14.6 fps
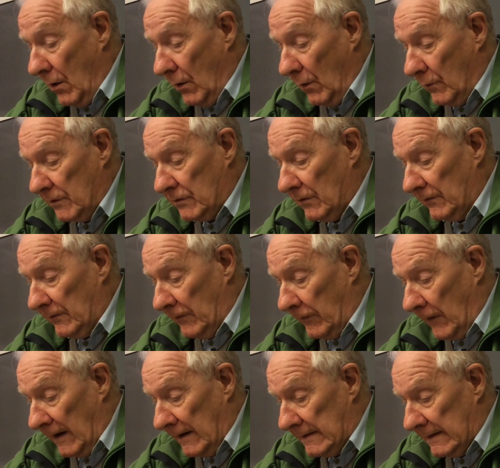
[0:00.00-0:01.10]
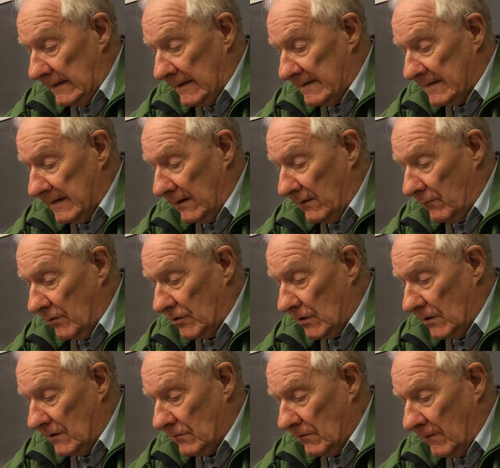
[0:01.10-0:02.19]
we don't find anything which
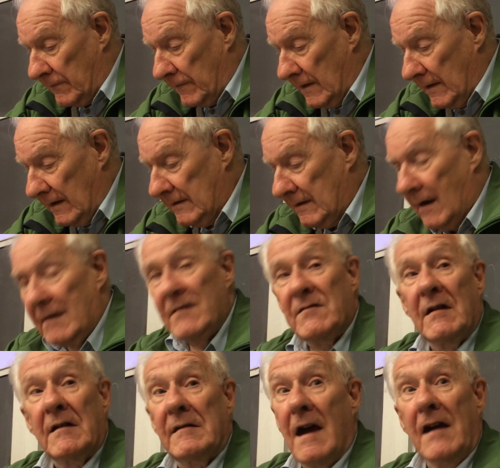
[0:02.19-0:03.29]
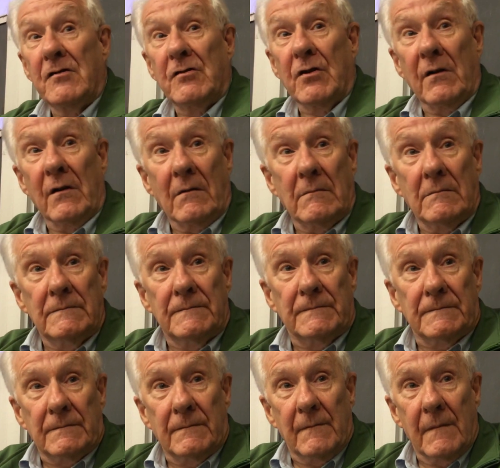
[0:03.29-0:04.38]
is of idealistic nature.
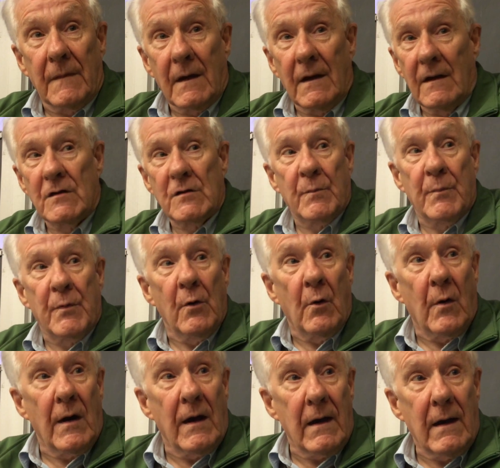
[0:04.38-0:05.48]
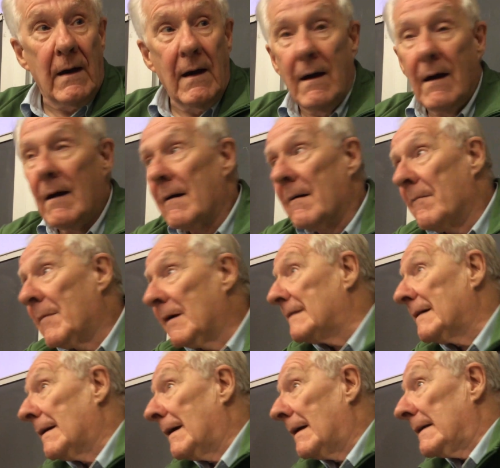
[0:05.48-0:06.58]
It's purely
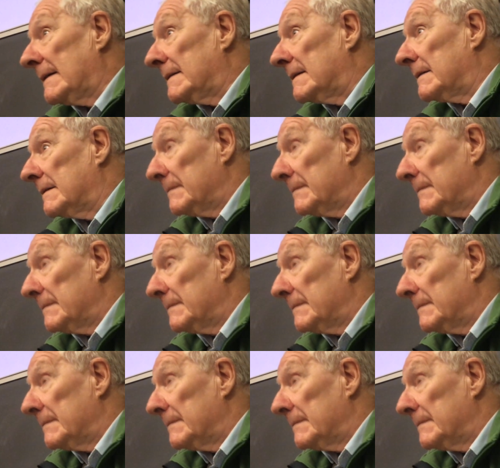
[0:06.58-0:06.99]
materialist.